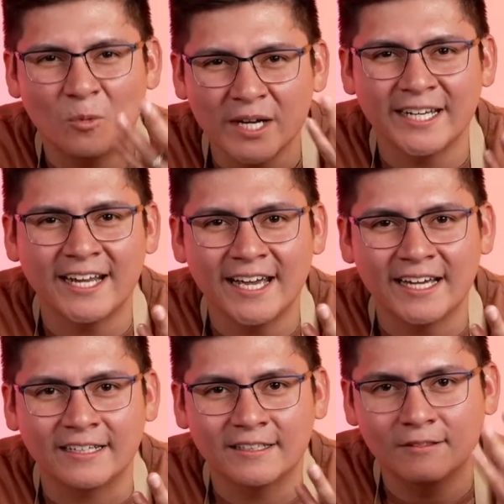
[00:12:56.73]
What can I
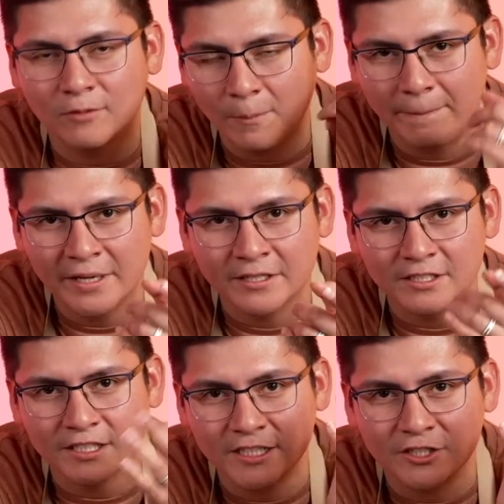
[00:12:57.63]
add? Well,
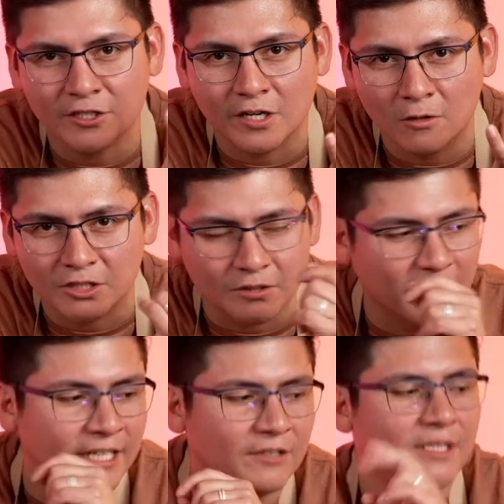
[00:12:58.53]
bitters is your go-to,
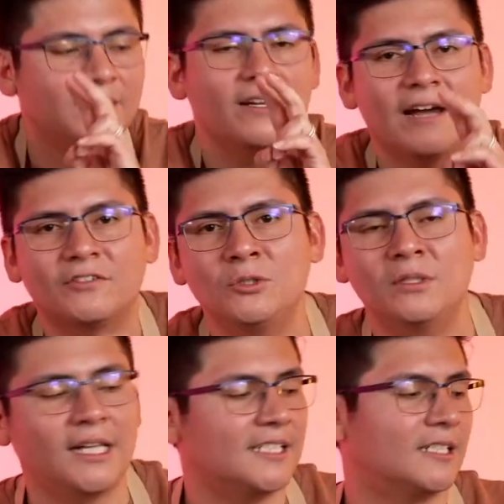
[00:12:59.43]
and you need to have 2
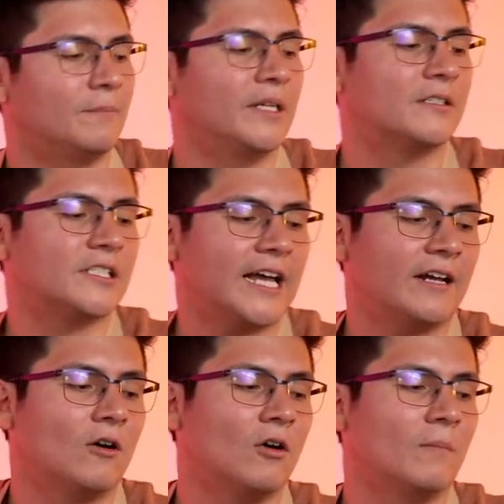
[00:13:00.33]
classic bitters at
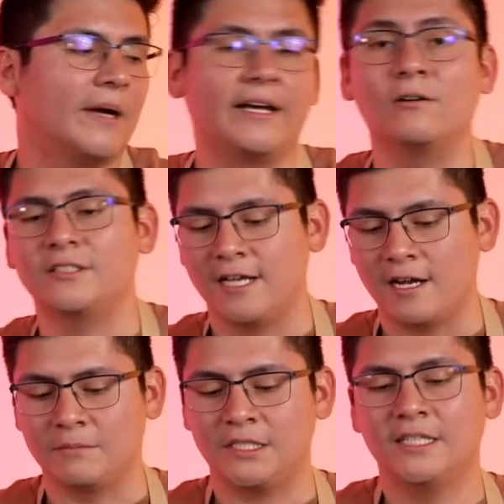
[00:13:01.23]
home at all
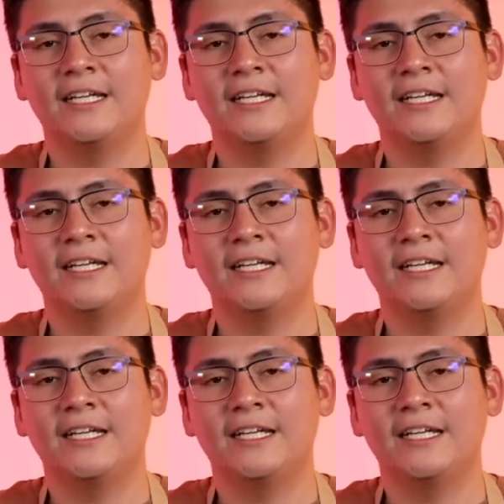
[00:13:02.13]
times.